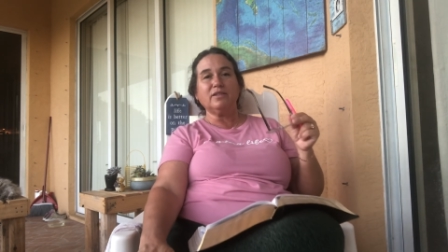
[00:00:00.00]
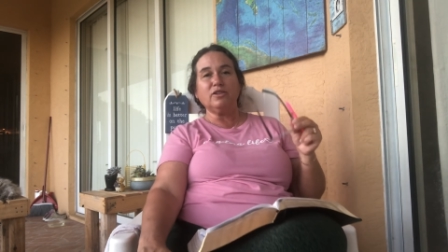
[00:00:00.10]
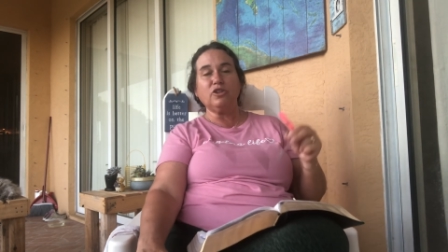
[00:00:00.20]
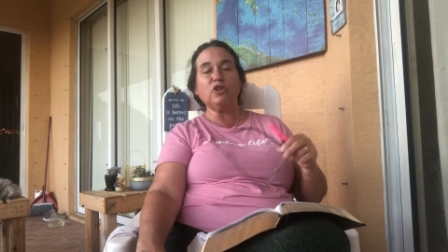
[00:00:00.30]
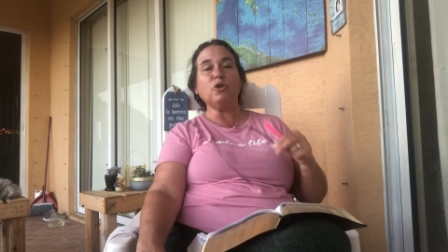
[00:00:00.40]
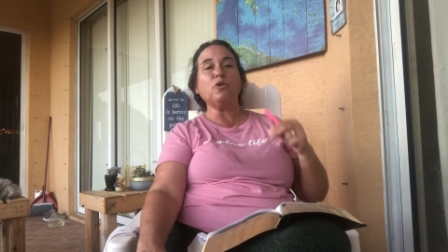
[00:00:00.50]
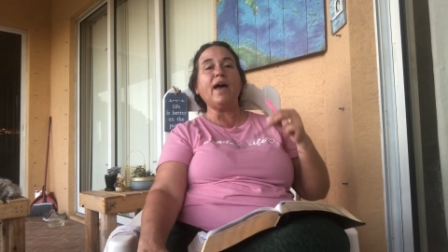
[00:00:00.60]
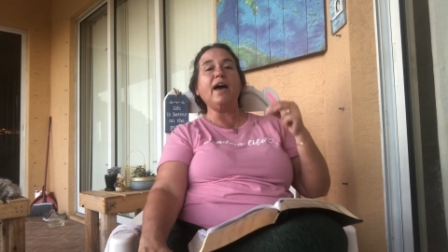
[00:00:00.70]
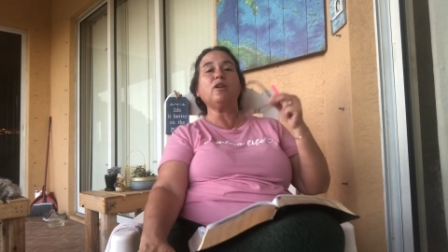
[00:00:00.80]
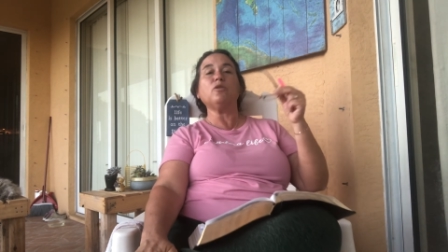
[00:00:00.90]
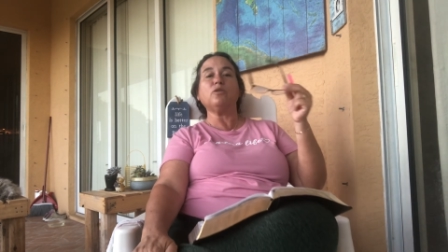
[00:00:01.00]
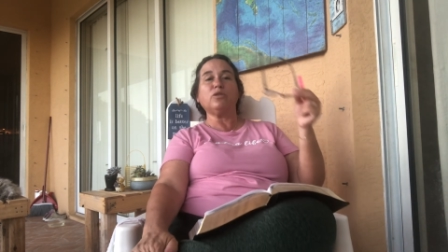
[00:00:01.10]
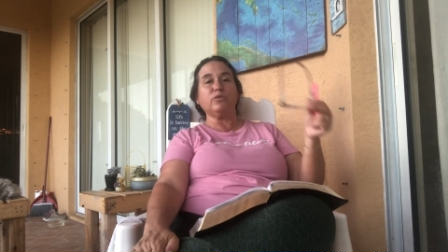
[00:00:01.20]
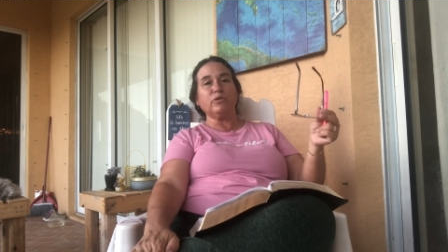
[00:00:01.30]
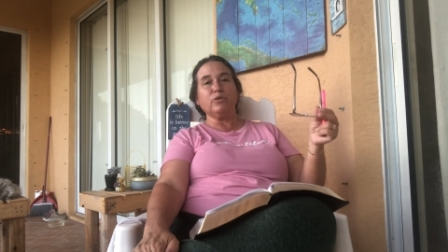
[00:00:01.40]
you know, echo
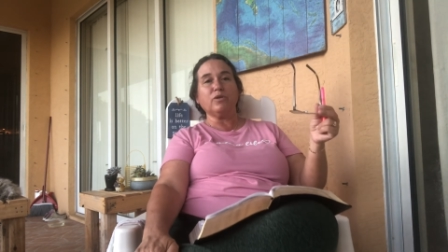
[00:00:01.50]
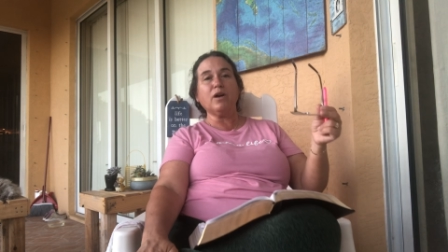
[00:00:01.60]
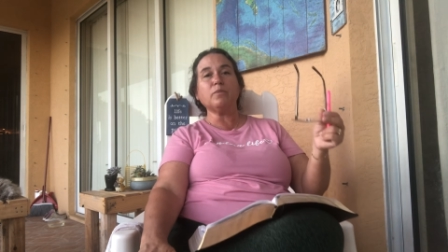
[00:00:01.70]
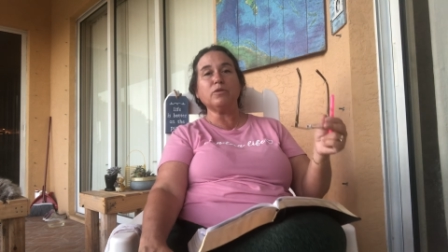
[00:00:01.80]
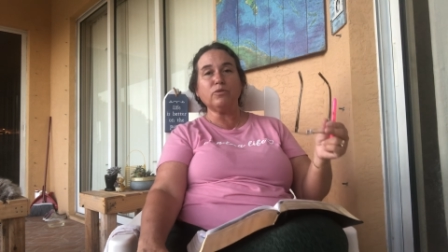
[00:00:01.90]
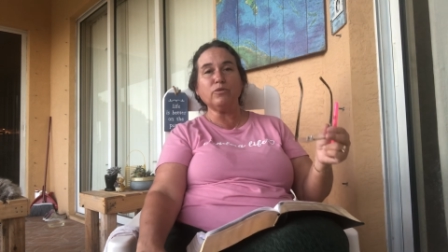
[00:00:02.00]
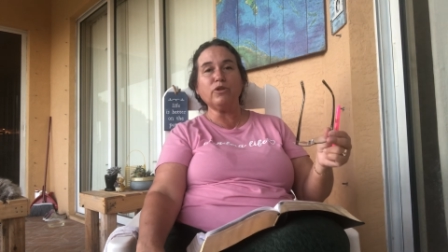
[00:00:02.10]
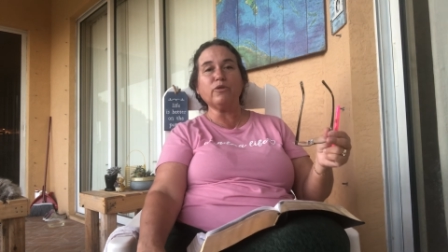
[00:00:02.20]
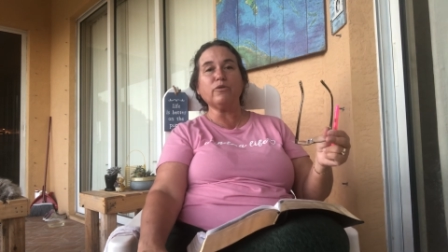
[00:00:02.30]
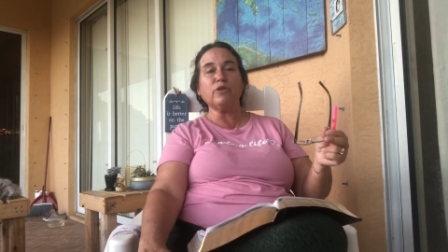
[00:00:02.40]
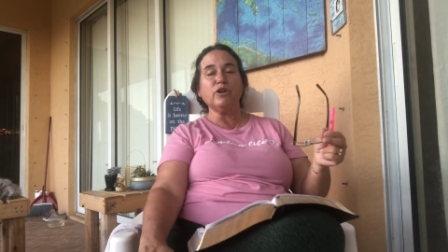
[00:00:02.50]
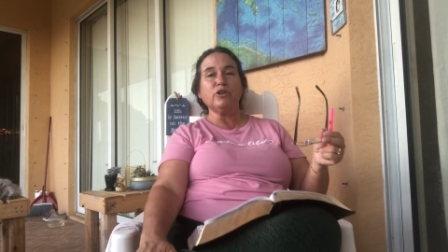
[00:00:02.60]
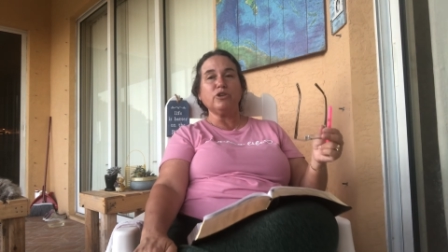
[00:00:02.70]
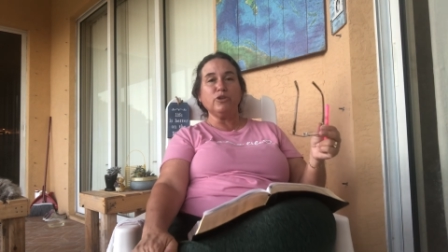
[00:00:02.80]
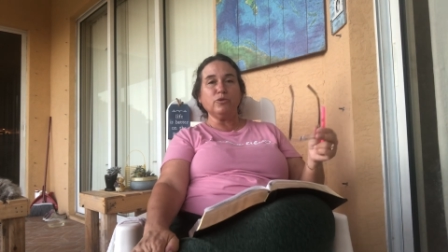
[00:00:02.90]
through, come through your
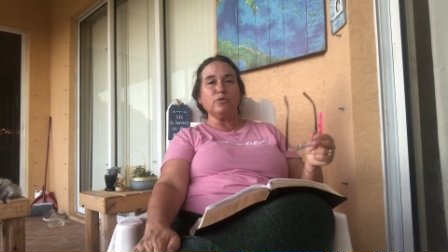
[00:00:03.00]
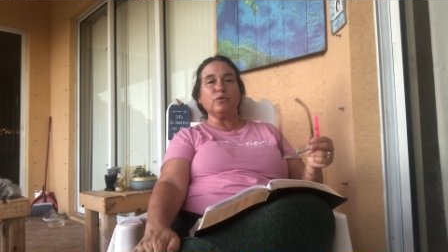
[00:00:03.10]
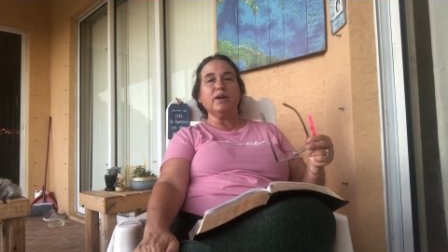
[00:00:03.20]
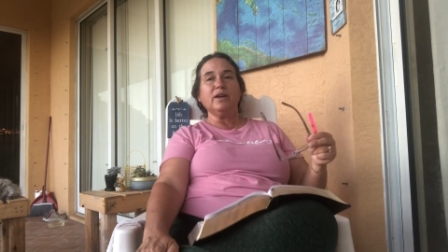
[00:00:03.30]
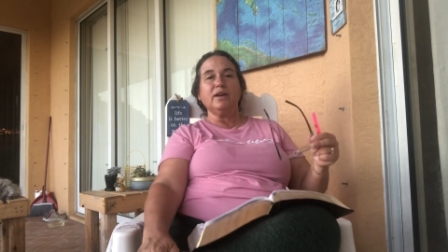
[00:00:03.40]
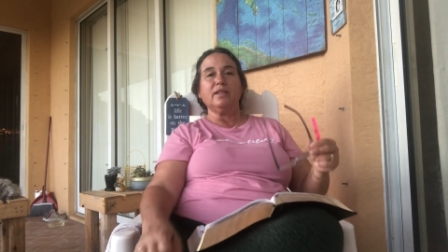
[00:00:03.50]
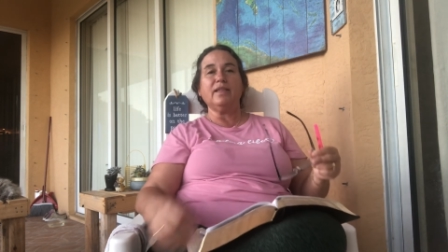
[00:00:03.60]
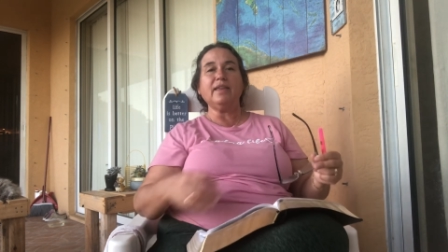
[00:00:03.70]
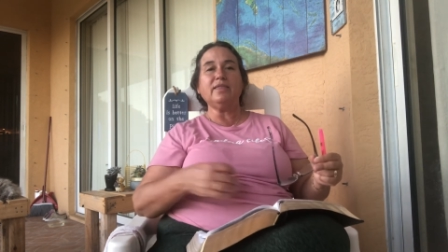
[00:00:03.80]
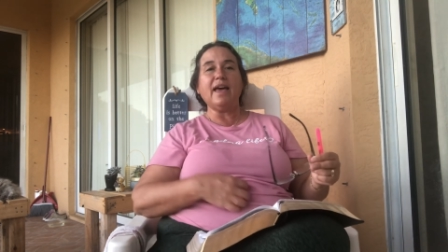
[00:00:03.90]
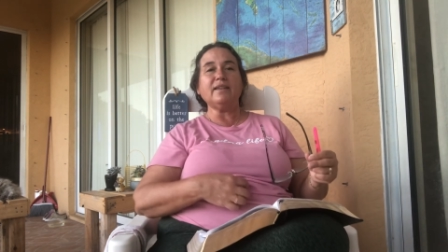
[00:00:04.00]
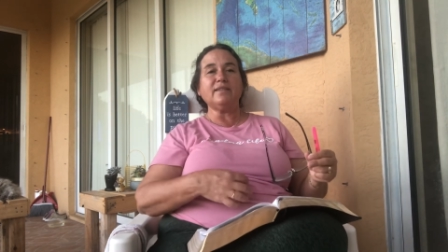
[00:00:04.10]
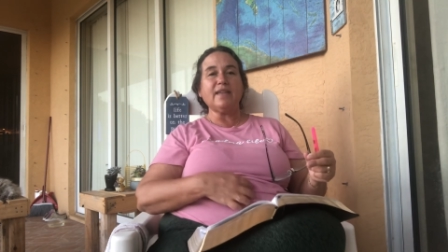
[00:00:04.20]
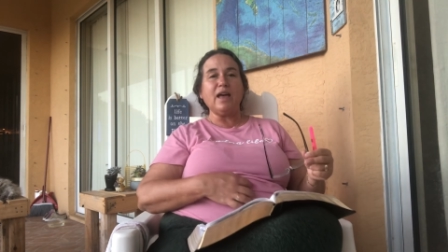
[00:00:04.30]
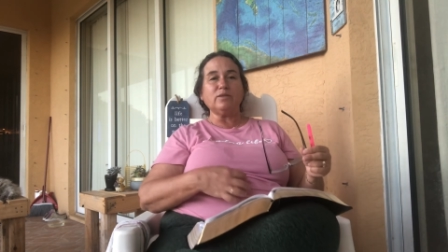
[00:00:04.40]
you. Let that
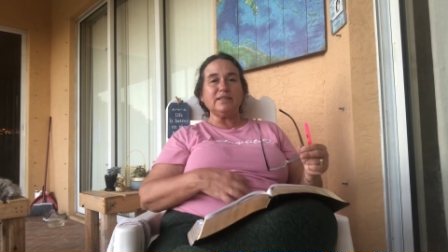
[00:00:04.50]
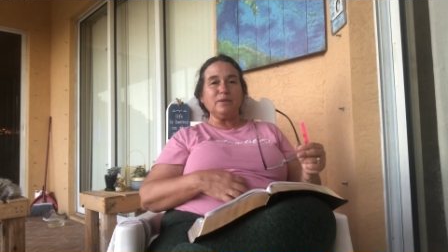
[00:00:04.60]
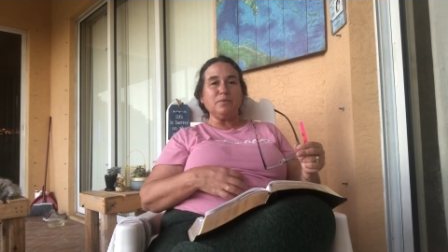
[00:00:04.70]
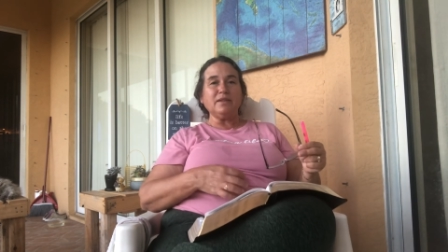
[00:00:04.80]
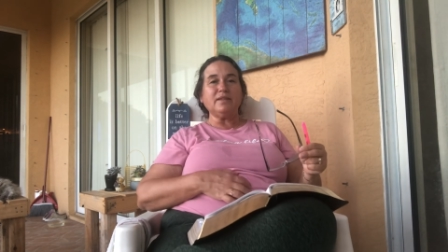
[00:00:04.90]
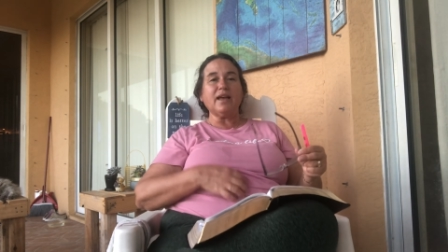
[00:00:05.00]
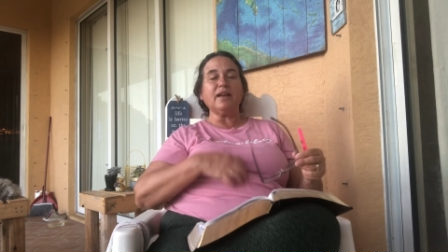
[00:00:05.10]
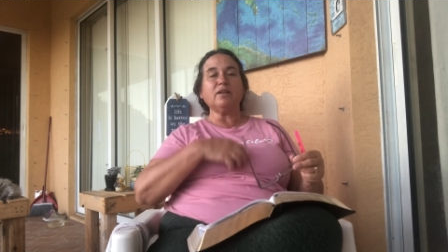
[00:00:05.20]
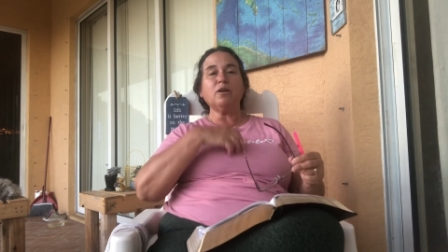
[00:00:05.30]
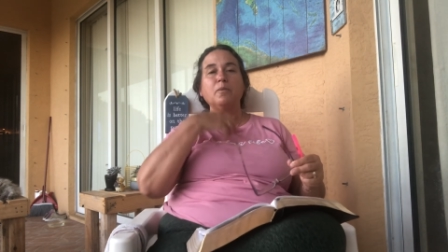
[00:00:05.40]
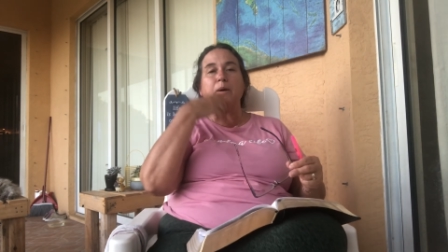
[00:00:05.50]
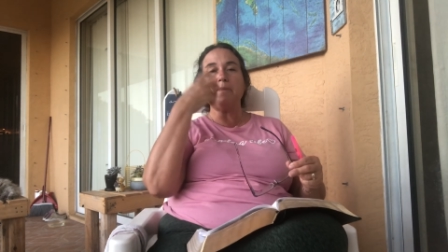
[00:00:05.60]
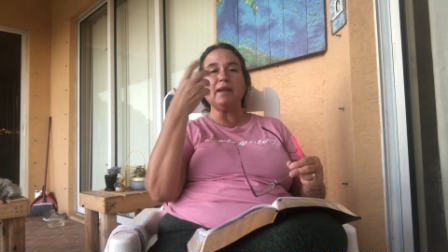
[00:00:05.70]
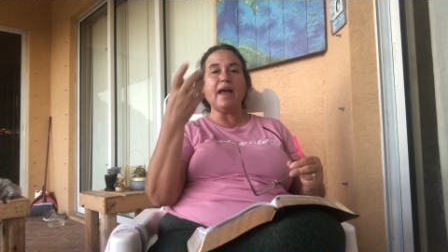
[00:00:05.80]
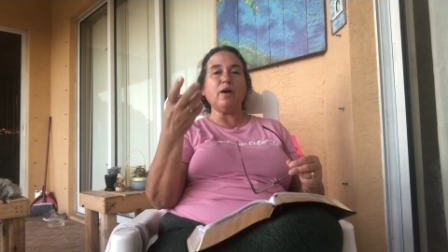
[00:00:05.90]
sound deep inside come up
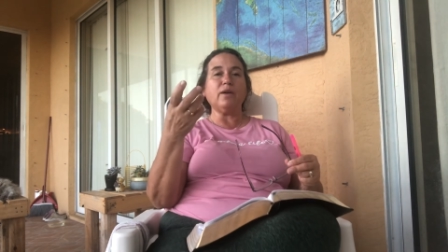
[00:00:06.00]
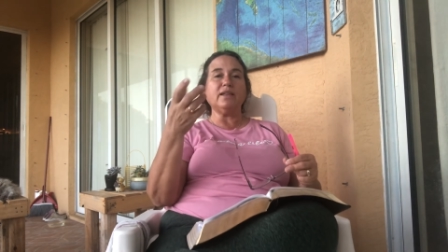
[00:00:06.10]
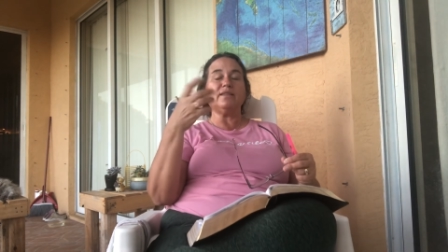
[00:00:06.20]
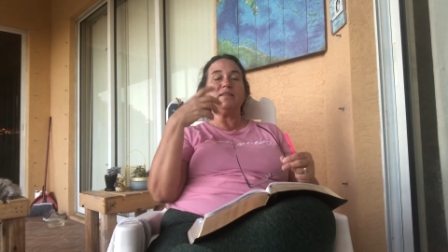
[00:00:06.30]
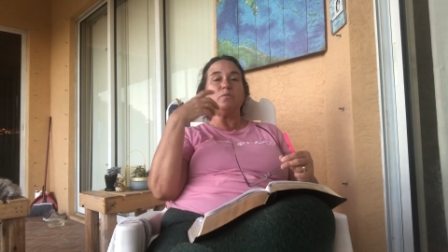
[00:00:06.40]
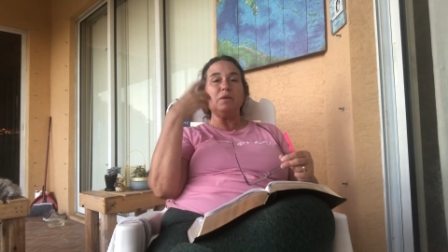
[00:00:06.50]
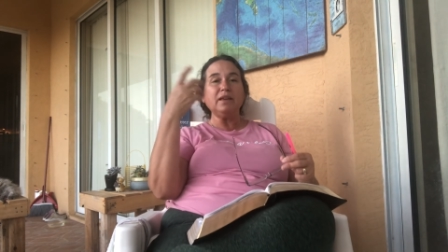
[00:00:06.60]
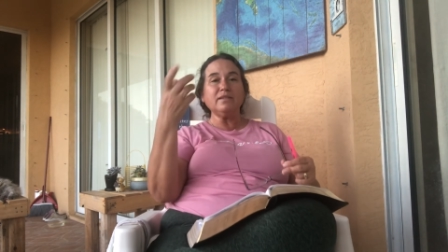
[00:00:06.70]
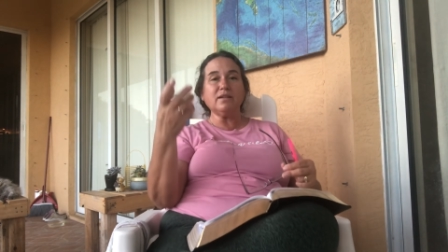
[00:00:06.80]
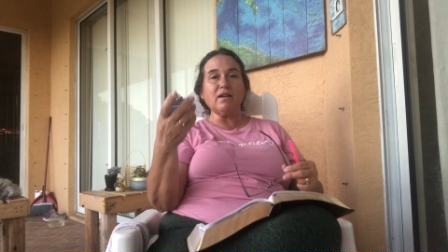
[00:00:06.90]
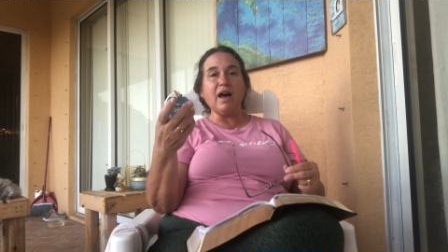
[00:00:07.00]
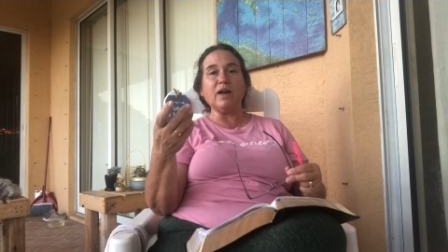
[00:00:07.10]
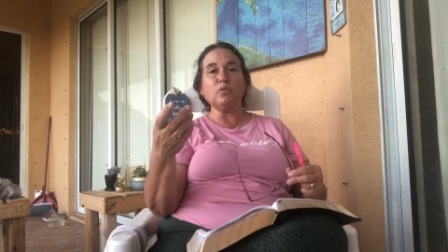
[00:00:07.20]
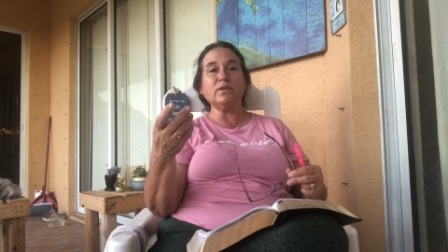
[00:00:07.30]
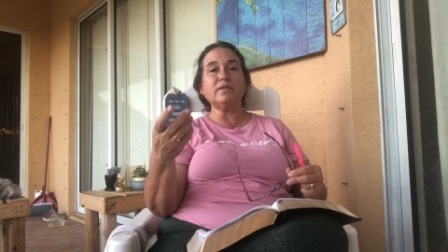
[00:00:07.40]
and out and speak to
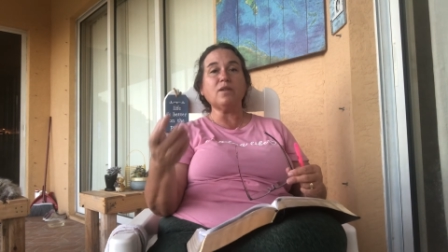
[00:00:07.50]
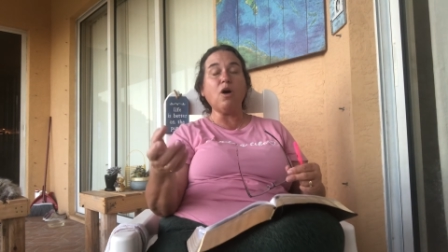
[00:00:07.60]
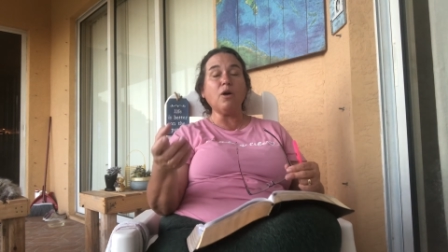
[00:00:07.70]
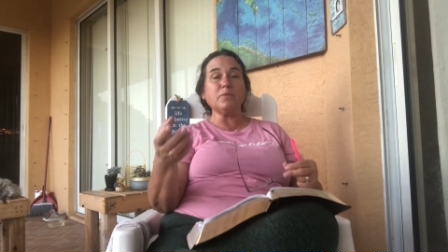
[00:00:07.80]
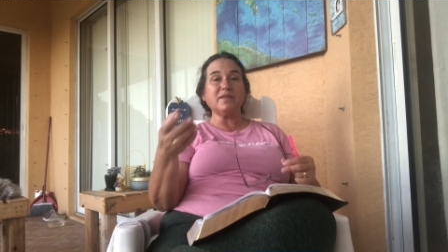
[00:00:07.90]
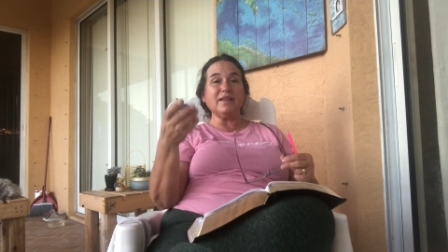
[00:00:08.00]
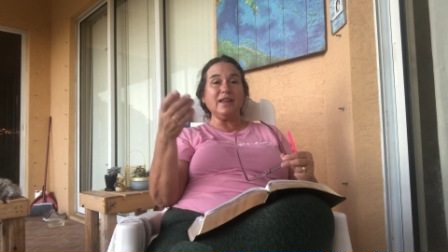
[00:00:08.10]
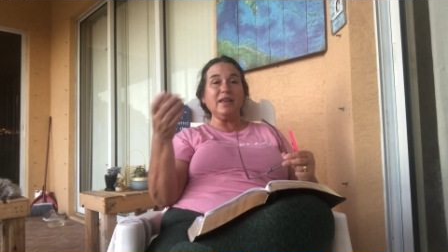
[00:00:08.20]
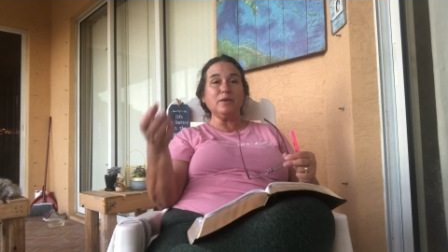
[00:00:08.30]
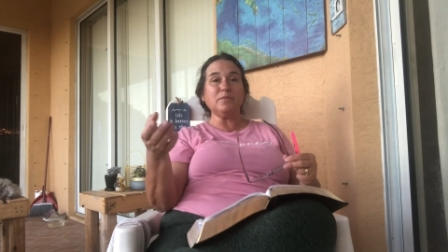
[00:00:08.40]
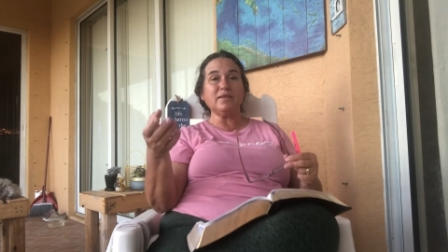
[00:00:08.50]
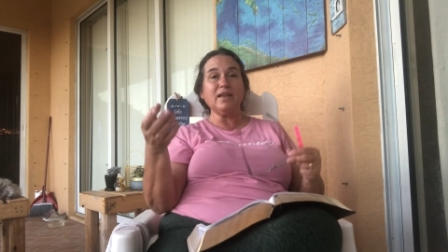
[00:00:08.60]
God with psalms and hymns,